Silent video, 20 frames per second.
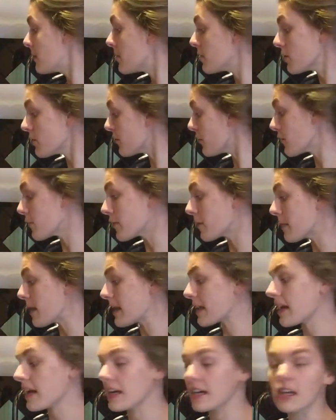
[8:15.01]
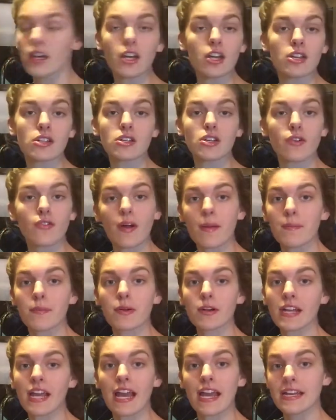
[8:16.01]
beautiful for making
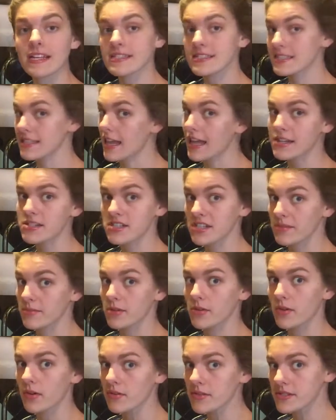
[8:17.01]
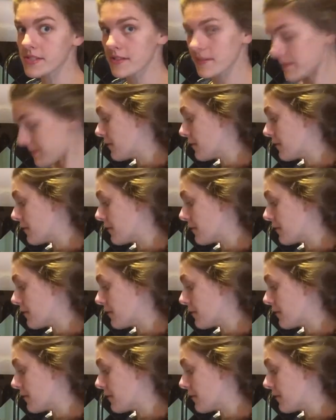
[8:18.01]
November cakes slash cinnamon rolls.